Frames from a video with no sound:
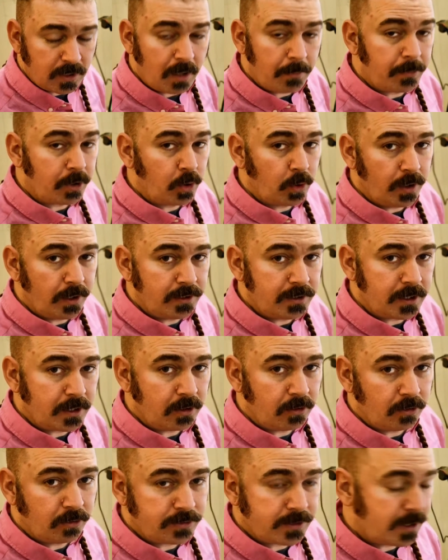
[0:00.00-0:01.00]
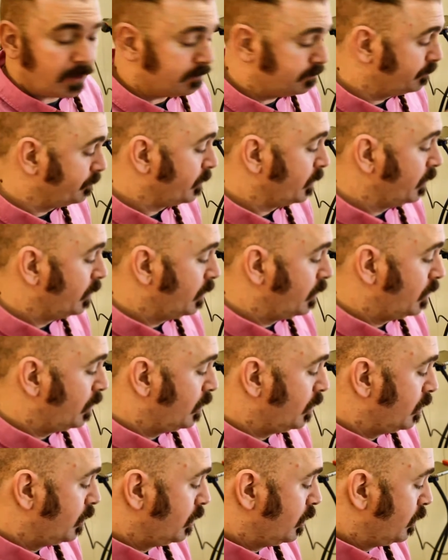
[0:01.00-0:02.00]
I'm going to go ahead and take all those out.
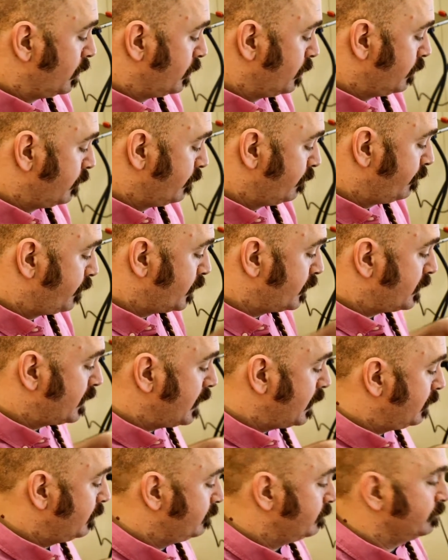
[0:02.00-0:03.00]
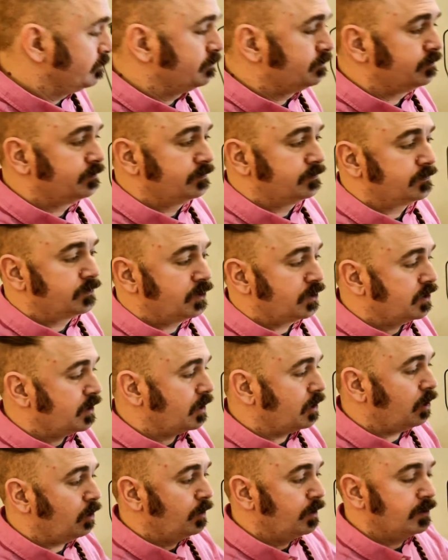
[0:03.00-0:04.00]
First thing, just
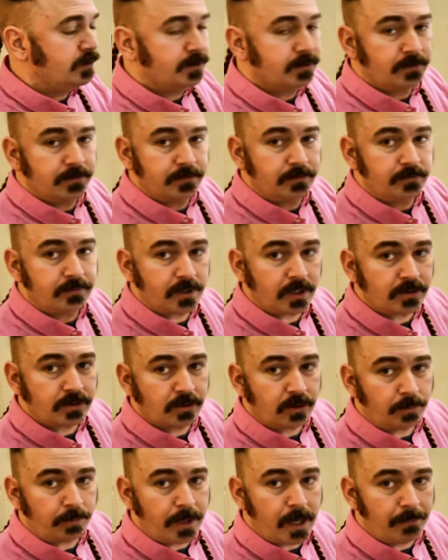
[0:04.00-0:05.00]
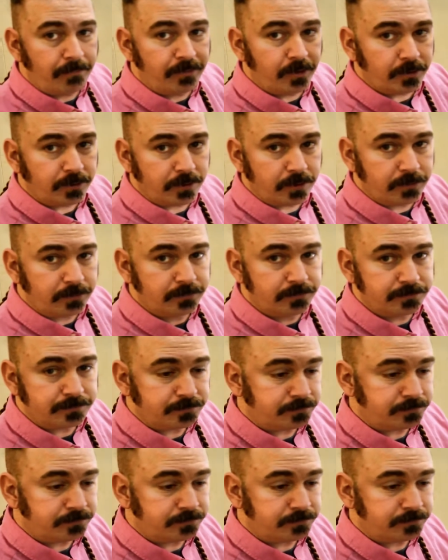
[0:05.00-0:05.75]
like always, got your little pop filter.